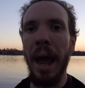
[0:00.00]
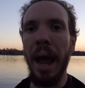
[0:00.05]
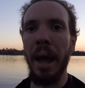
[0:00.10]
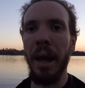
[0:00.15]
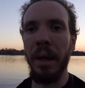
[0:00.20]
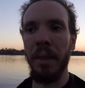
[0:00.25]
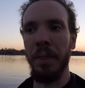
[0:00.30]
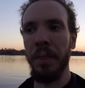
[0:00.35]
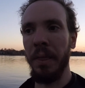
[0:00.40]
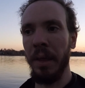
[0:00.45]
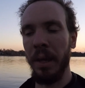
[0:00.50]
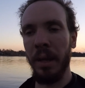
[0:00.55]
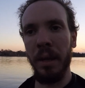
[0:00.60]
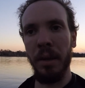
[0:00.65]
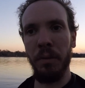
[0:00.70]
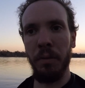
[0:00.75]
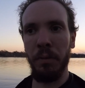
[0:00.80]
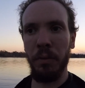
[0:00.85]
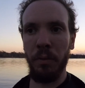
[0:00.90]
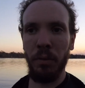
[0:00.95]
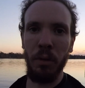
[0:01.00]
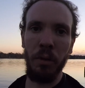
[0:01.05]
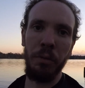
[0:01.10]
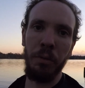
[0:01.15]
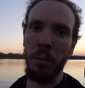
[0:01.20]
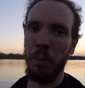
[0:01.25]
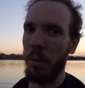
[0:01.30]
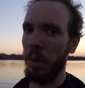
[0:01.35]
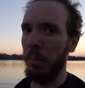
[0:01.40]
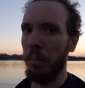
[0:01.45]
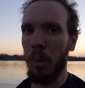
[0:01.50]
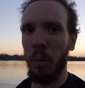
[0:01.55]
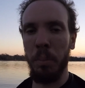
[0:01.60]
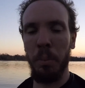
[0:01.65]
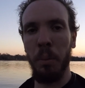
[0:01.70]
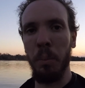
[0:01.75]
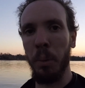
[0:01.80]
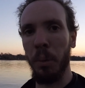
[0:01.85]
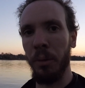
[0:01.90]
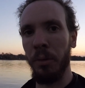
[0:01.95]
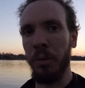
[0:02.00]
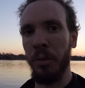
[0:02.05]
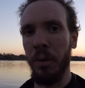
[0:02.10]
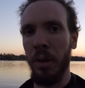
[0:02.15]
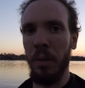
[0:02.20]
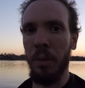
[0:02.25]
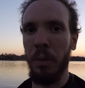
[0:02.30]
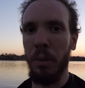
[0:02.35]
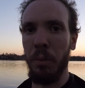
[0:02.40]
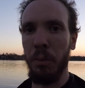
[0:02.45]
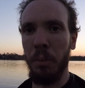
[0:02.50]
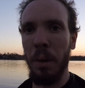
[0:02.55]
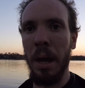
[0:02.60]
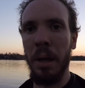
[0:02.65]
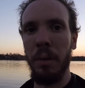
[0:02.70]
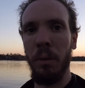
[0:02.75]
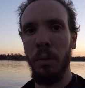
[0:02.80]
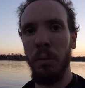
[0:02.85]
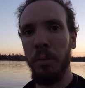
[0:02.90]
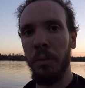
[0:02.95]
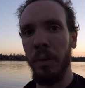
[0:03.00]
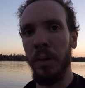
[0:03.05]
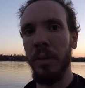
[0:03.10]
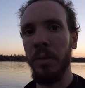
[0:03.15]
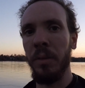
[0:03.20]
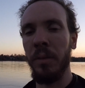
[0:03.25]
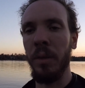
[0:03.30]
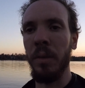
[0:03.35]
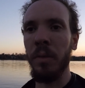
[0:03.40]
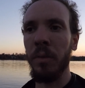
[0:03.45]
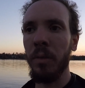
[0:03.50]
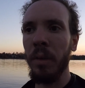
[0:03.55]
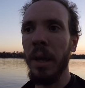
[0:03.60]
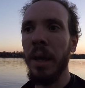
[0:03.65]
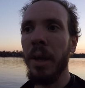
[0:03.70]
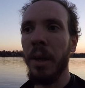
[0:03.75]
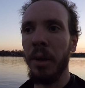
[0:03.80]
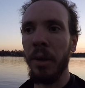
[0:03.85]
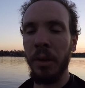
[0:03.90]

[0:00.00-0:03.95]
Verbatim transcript: And then if so if you wanted more proportion on the throttle, for instance, yeah.